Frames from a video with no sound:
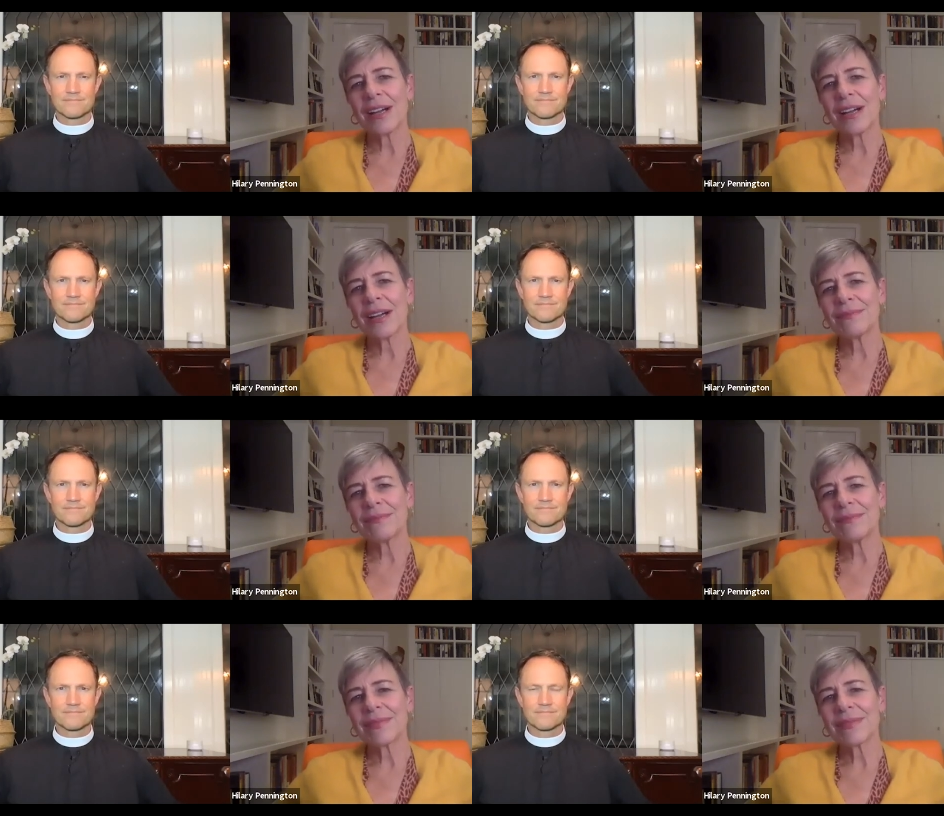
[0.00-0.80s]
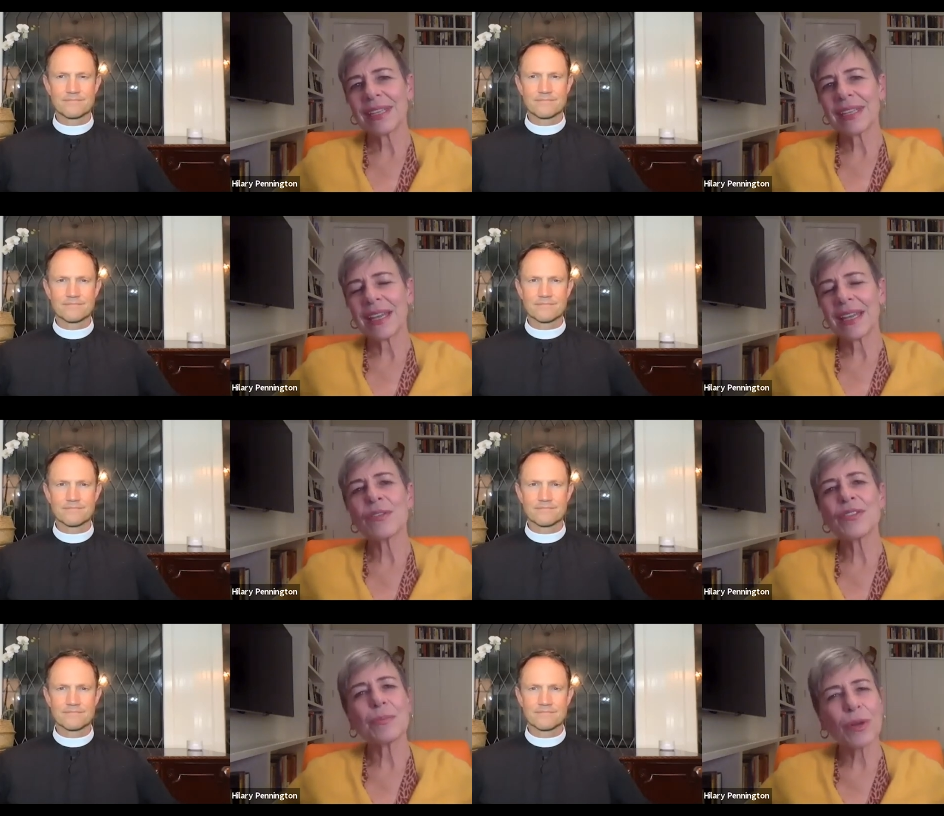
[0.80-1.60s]
Speaker 1: um, and
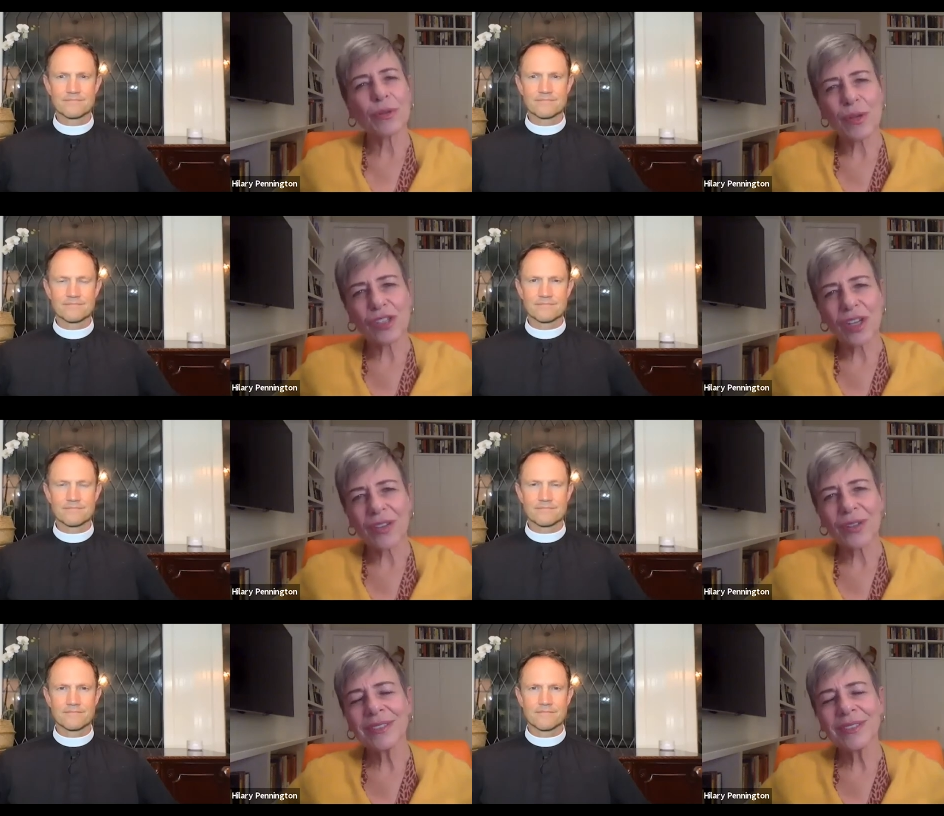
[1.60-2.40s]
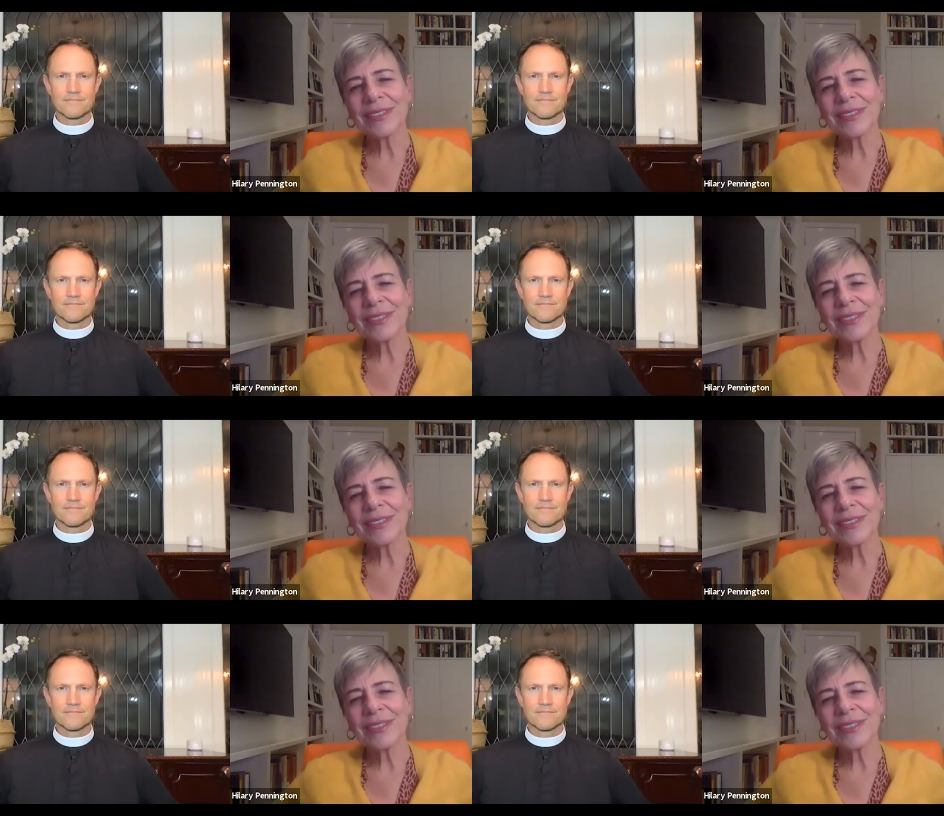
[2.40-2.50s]
their support for each other,